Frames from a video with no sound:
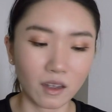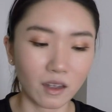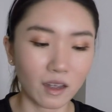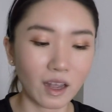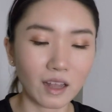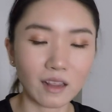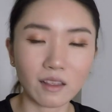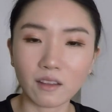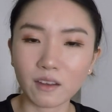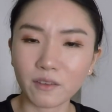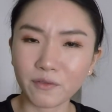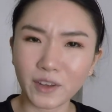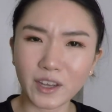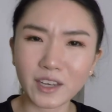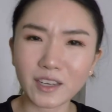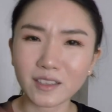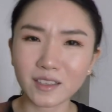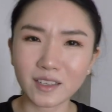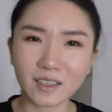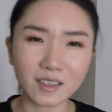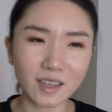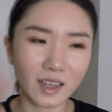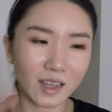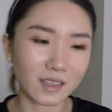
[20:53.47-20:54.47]
I love
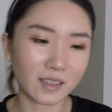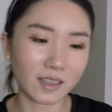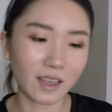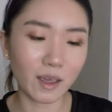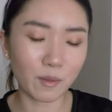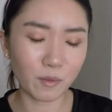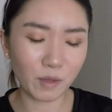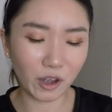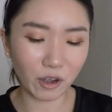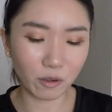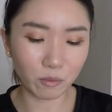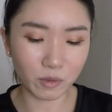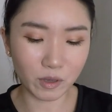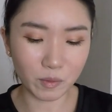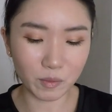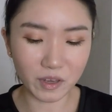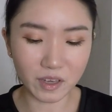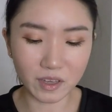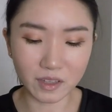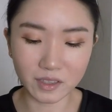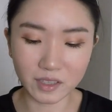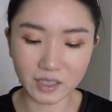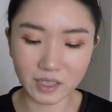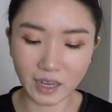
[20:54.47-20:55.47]
anything that has
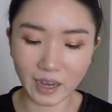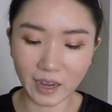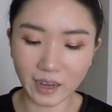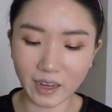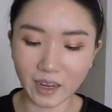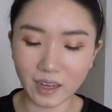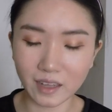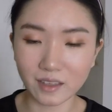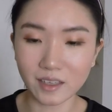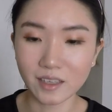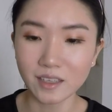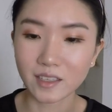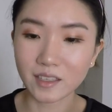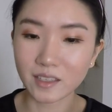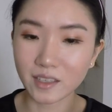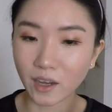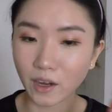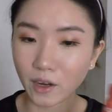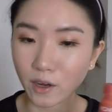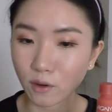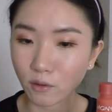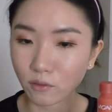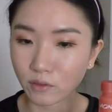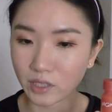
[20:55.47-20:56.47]
MLBB inside, and this is
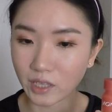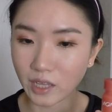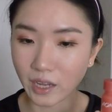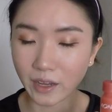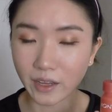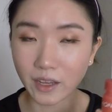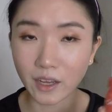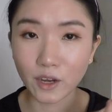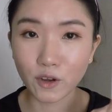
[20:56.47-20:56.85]
how it looks like.